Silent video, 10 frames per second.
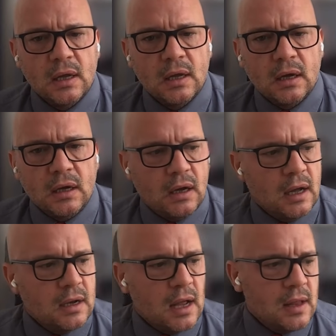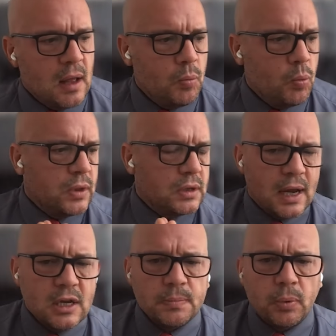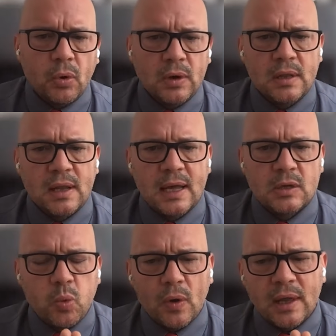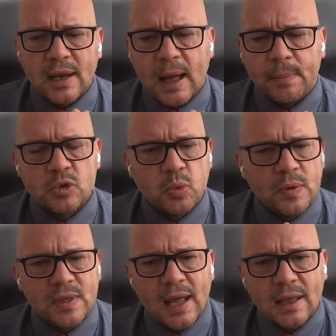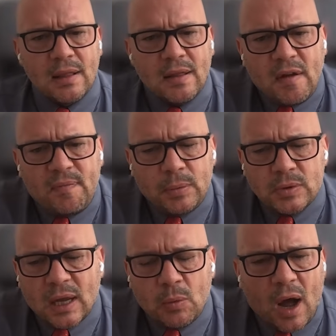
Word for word: Uh, and, and and the danger point in that is what then happens when that if, if people say, "Well,